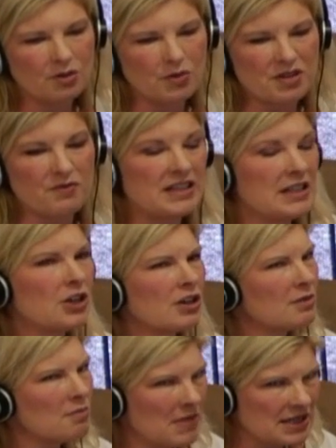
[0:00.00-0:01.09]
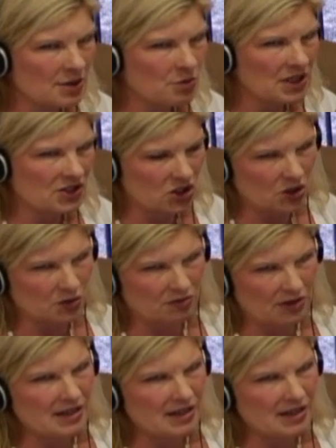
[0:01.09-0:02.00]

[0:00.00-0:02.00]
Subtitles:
with veneered masonry stone.